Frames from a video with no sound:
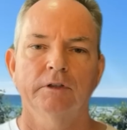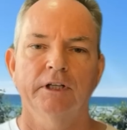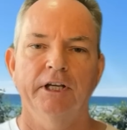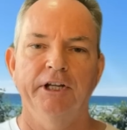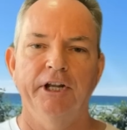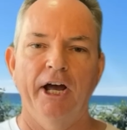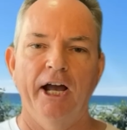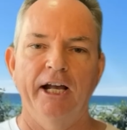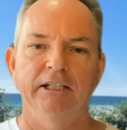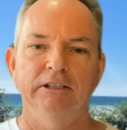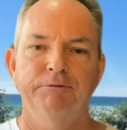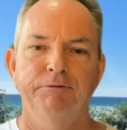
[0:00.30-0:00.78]

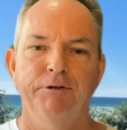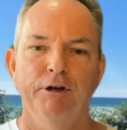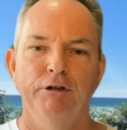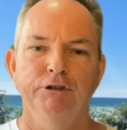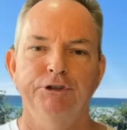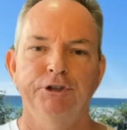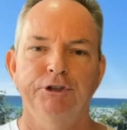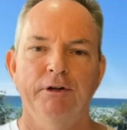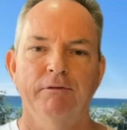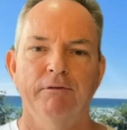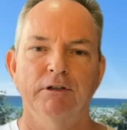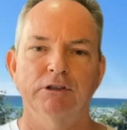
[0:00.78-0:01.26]
G'day,
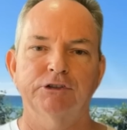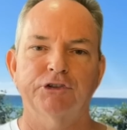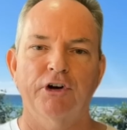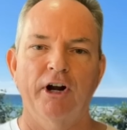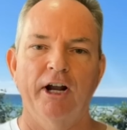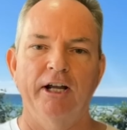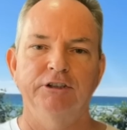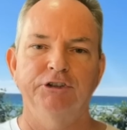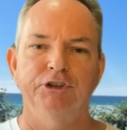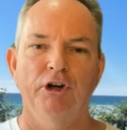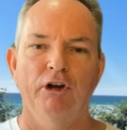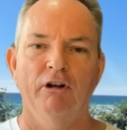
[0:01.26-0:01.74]
fugitive
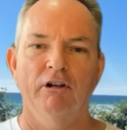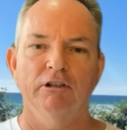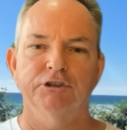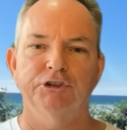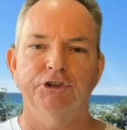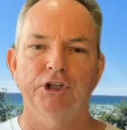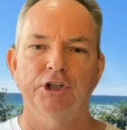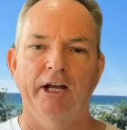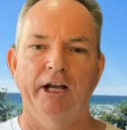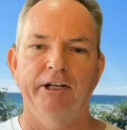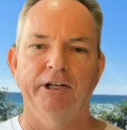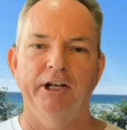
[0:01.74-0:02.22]
Australian
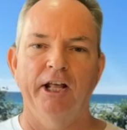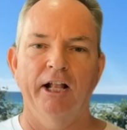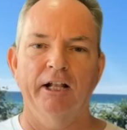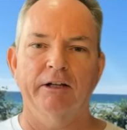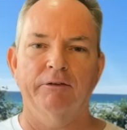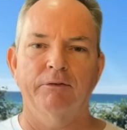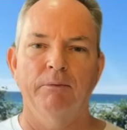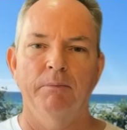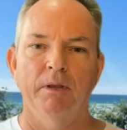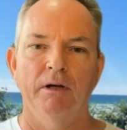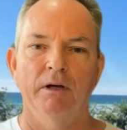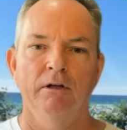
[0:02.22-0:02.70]
journalist Shane
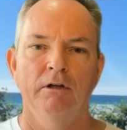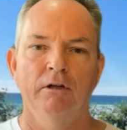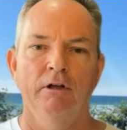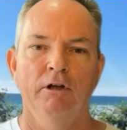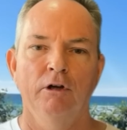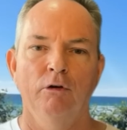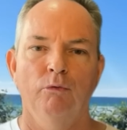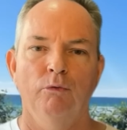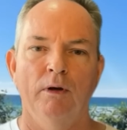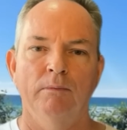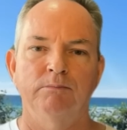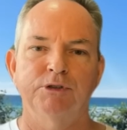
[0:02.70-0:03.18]
Down from the
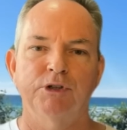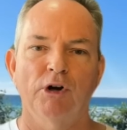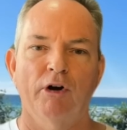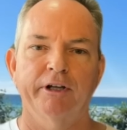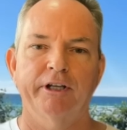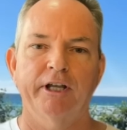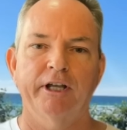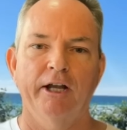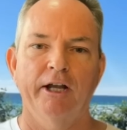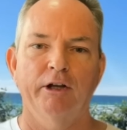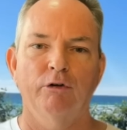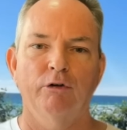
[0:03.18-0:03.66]

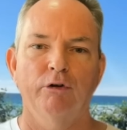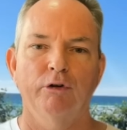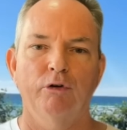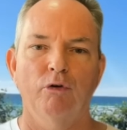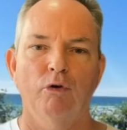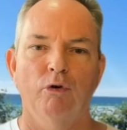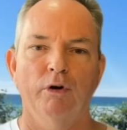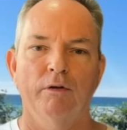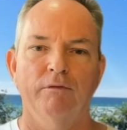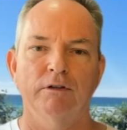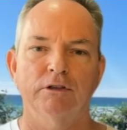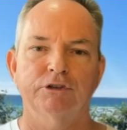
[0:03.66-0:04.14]
website
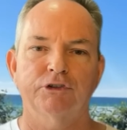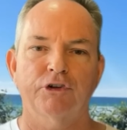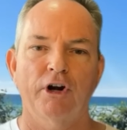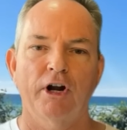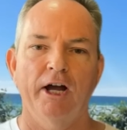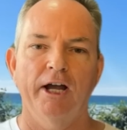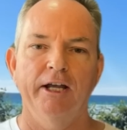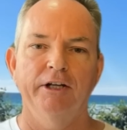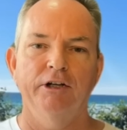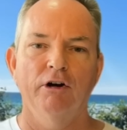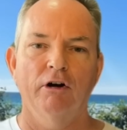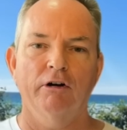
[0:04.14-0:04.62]

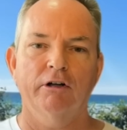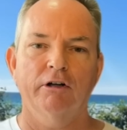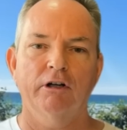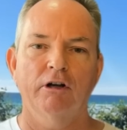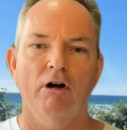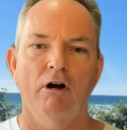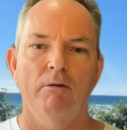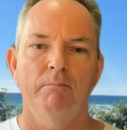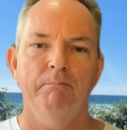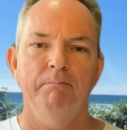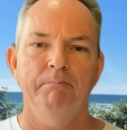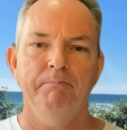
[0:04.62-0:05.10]

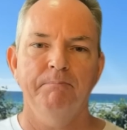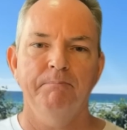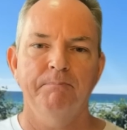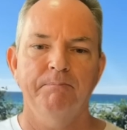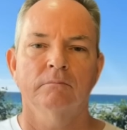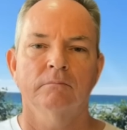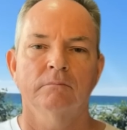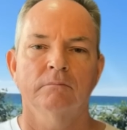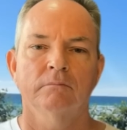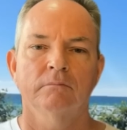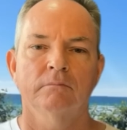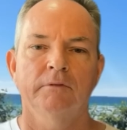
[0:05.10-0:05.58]
kangaroocourtofaustralia.com.
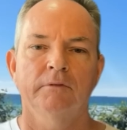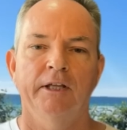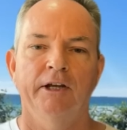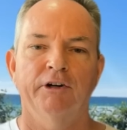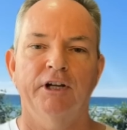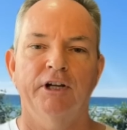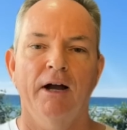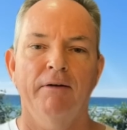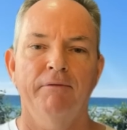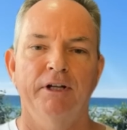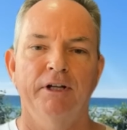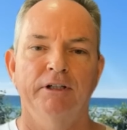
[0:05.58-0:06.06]
Now,
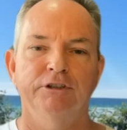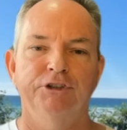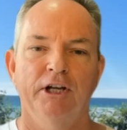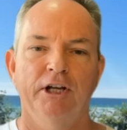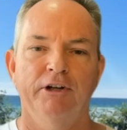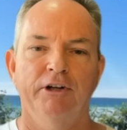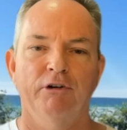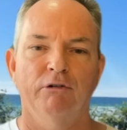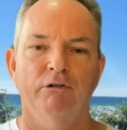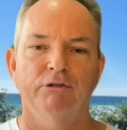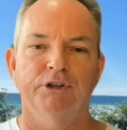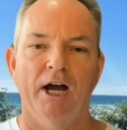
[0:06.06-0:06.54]

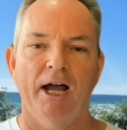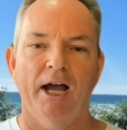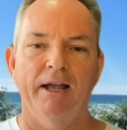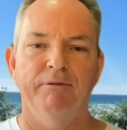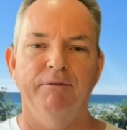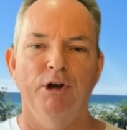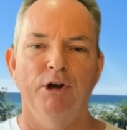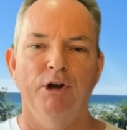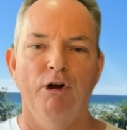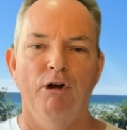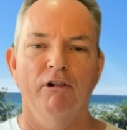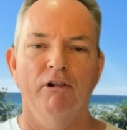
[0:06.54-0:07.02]
Governor-General
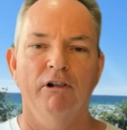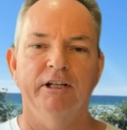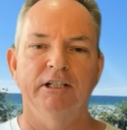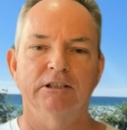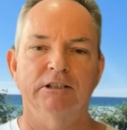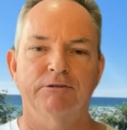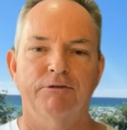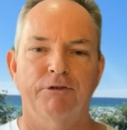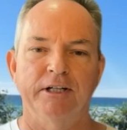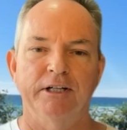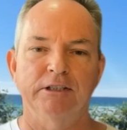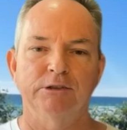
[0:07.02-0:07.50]
David Hurley
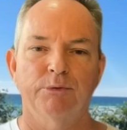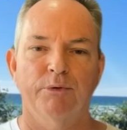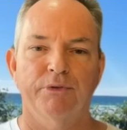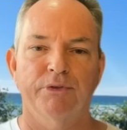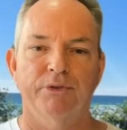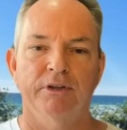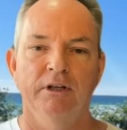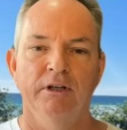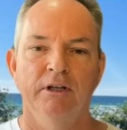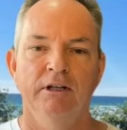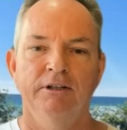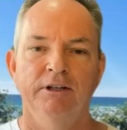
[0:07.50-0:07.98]
is friends with
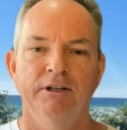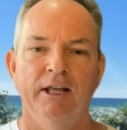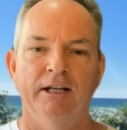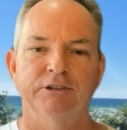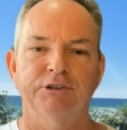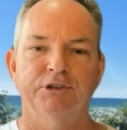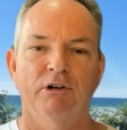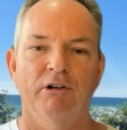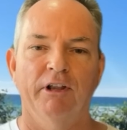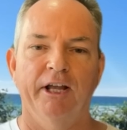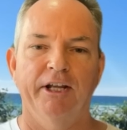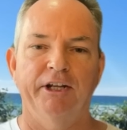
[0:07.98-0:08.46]

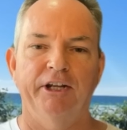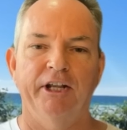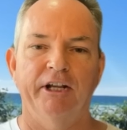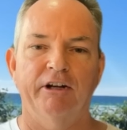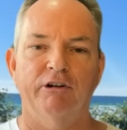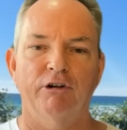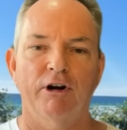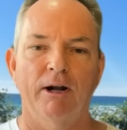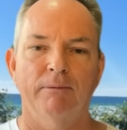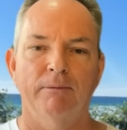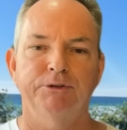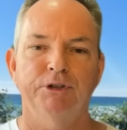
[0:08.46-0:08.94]
National
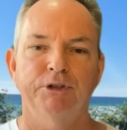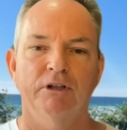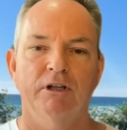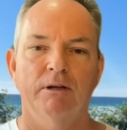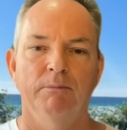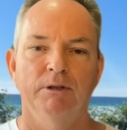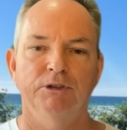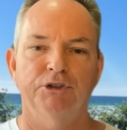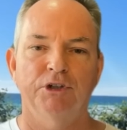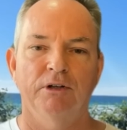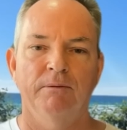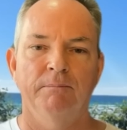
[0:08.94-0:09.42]
Anti-Corruption
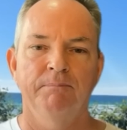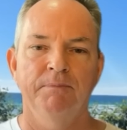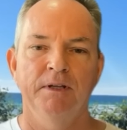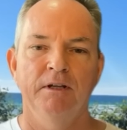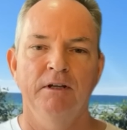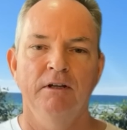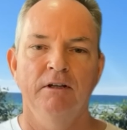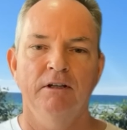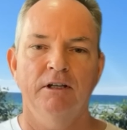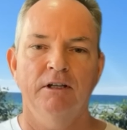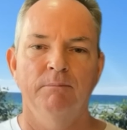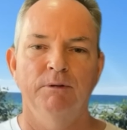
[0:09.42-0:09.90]
Commission
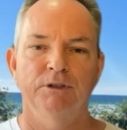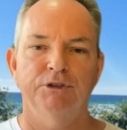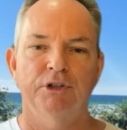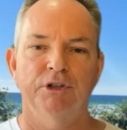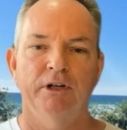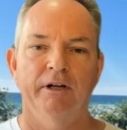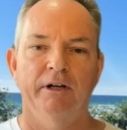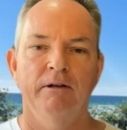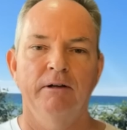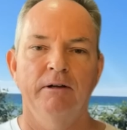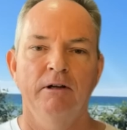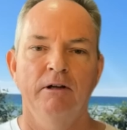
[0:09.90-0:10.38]

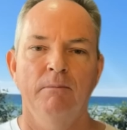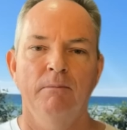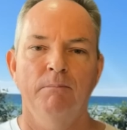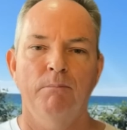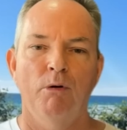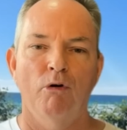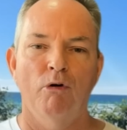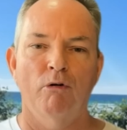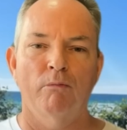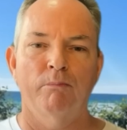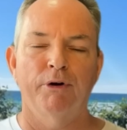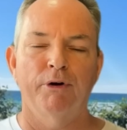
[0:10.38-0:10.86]
Commissioner
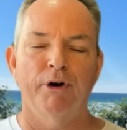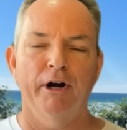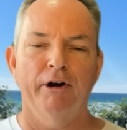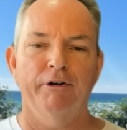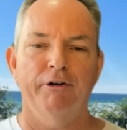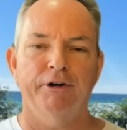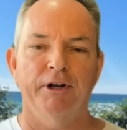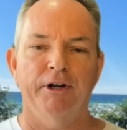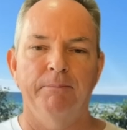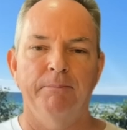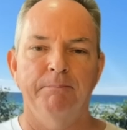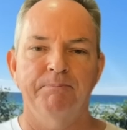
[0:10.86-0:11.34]
Paul
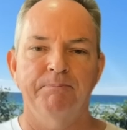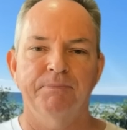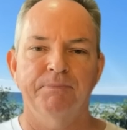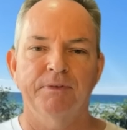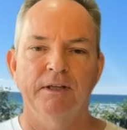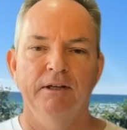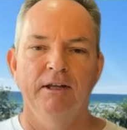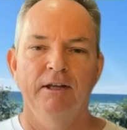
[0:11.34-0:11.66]
Brereton,